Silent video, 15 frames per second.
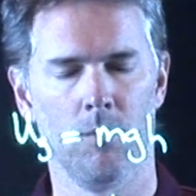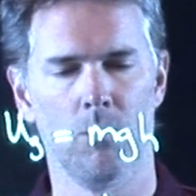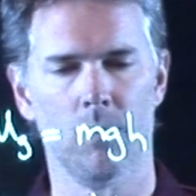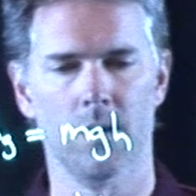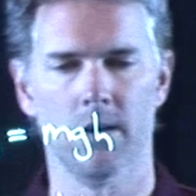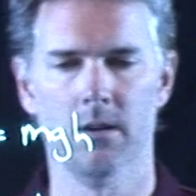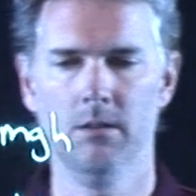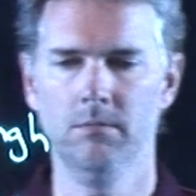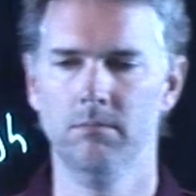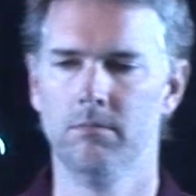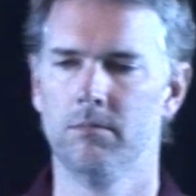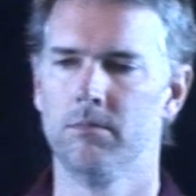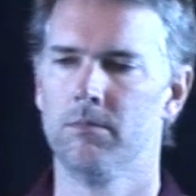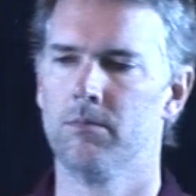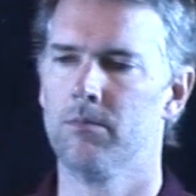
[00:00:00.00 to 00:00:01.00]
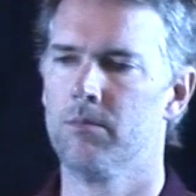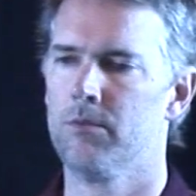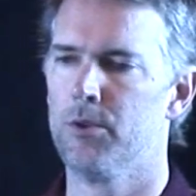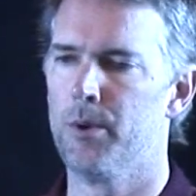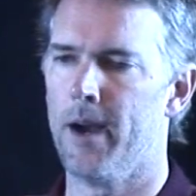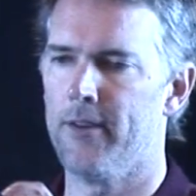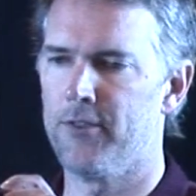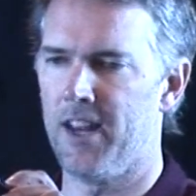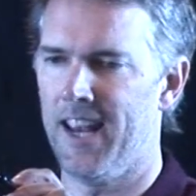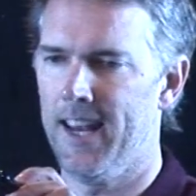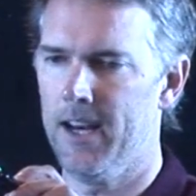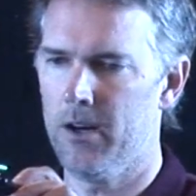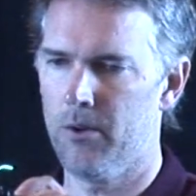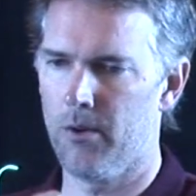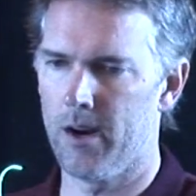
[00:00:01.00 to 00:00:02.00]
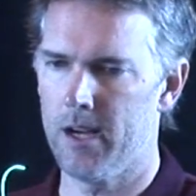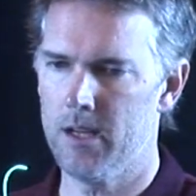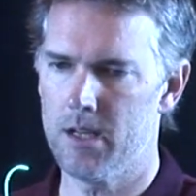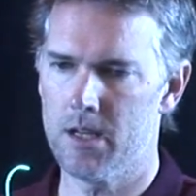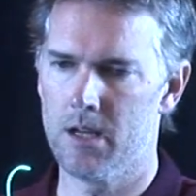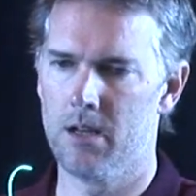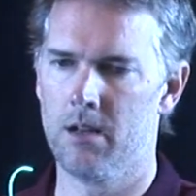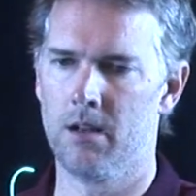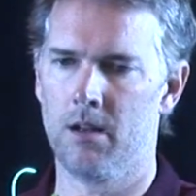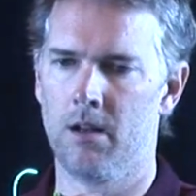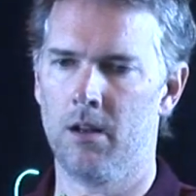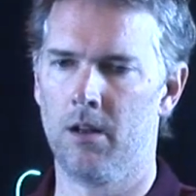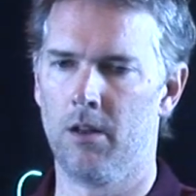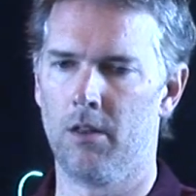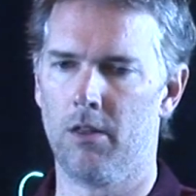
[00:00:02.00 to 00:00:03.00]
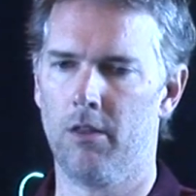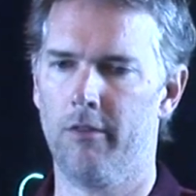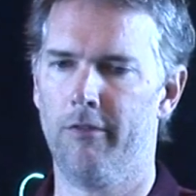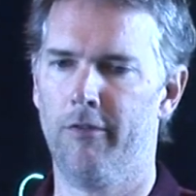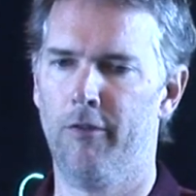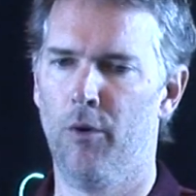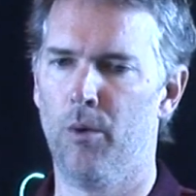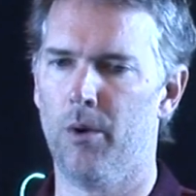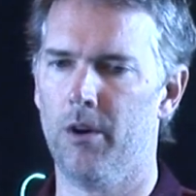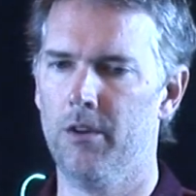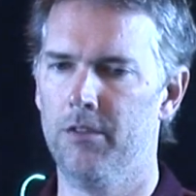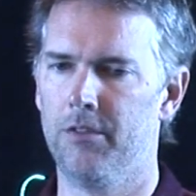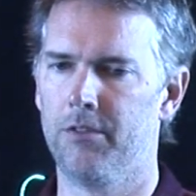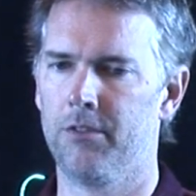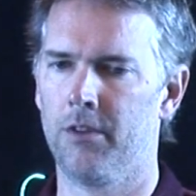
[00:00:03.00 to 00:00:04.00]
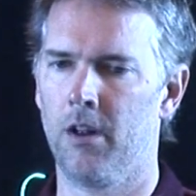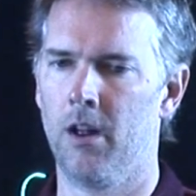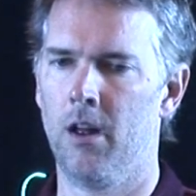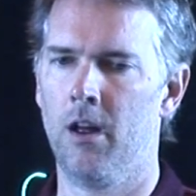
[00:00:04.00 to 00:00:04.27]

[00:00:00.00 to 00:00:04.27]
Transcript: Well, you have to integrate the force